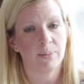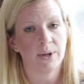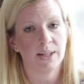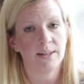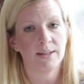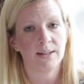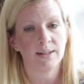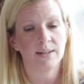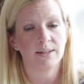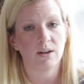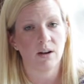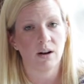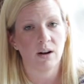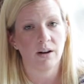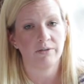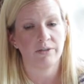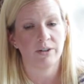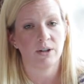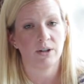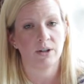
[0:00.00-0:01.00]
business
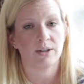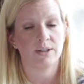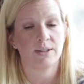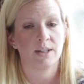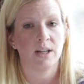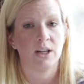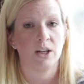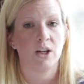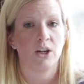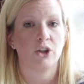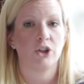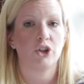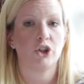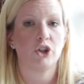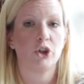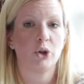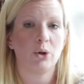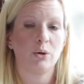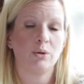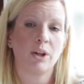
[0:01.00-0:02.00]
offers
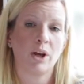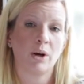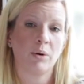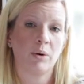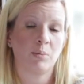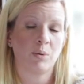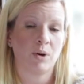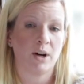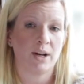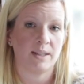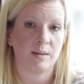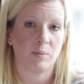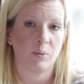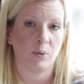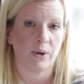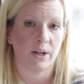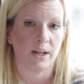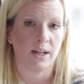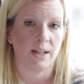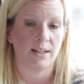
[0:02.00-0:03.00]
too low a price
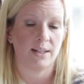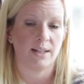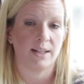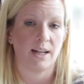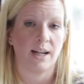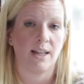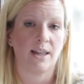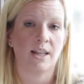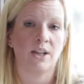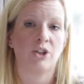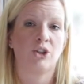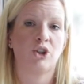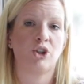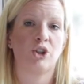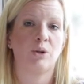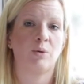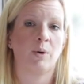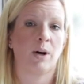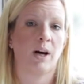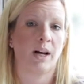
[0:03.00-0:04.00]
point and then
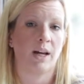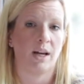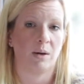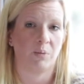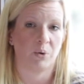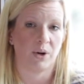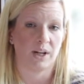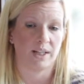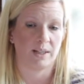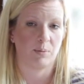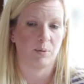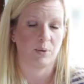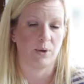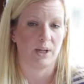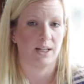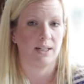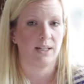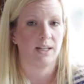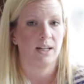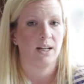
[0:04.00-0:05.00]
too high a price
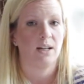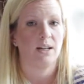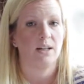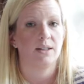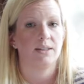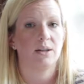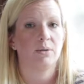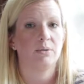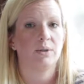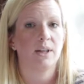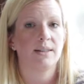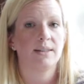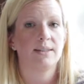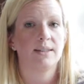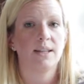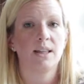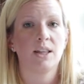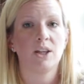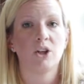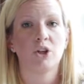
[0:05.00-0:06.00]
point. So let's
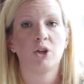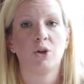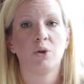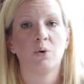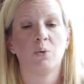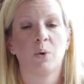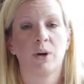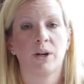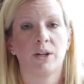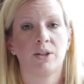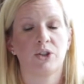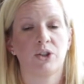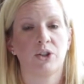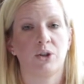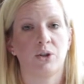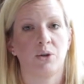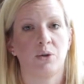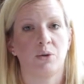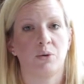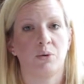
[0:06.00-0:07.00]
say that you want
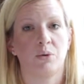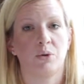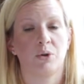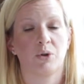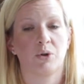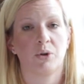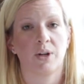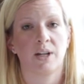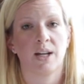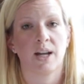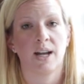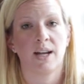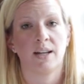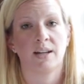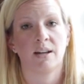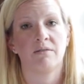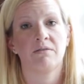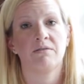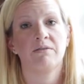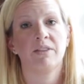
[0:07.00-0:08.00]
to
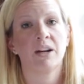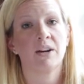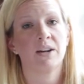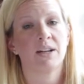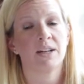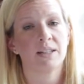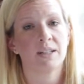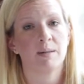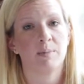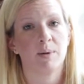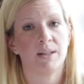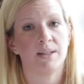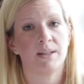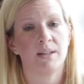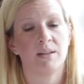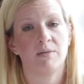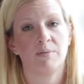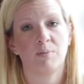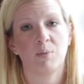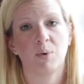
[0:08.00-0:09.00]
create a very
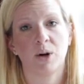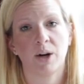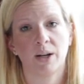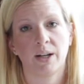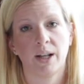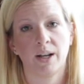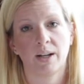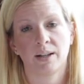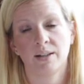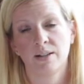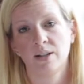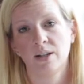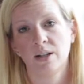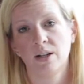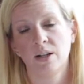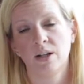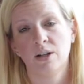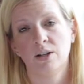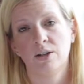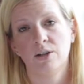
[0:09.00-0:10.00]
expensive product,
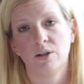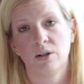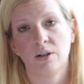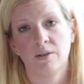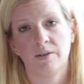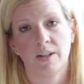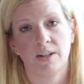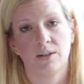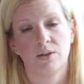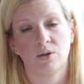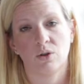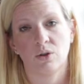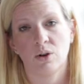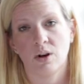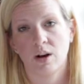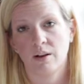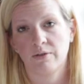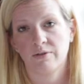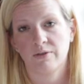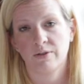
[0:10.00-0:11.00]
service, or
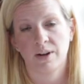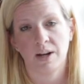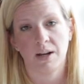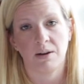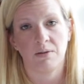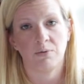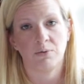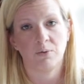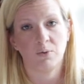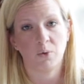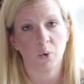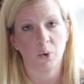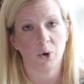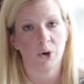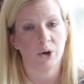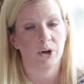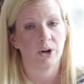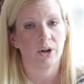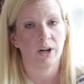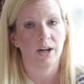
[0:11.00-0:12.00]
offering
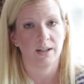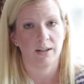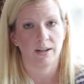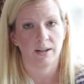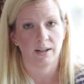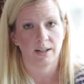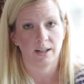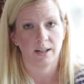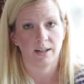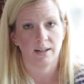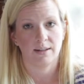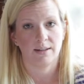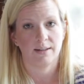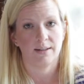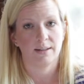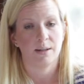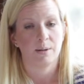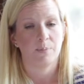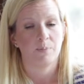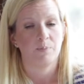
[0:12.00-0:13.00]
for an audience.